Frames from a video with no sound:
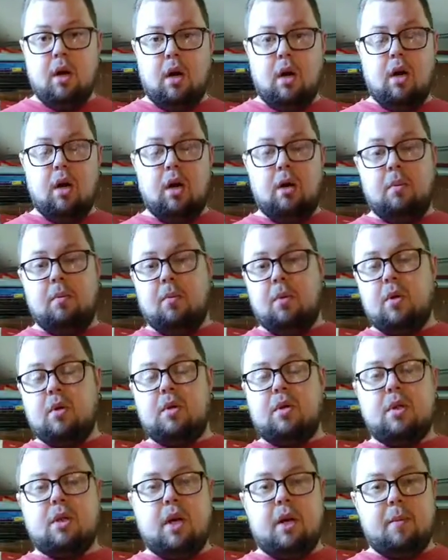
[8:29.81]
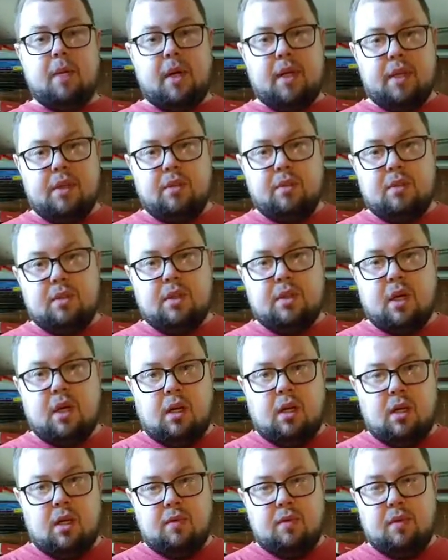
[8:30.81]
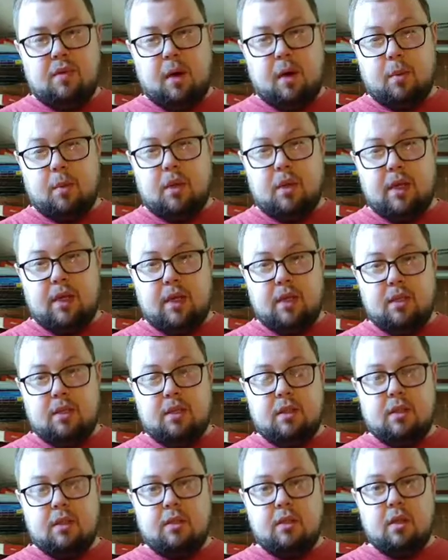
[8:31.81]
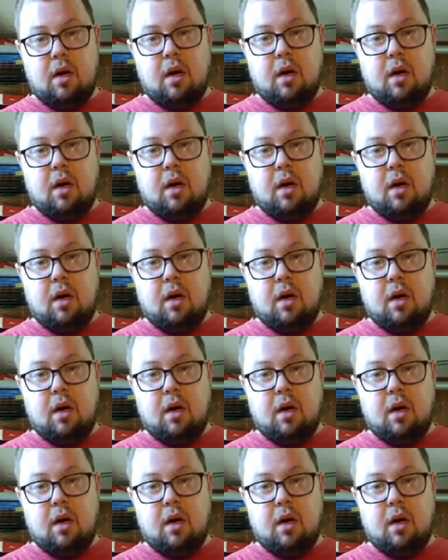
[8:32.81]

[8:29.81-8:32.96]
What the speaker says: Most of the time I use solid fiberglass